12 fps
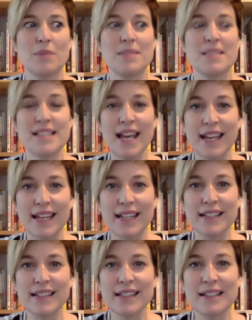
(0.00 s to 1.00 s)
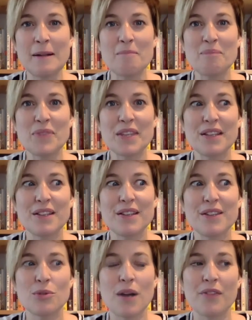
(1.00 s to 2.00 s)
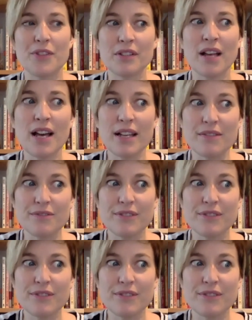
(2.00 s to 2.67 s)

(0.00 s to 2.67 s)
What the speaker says: abstain throughout their life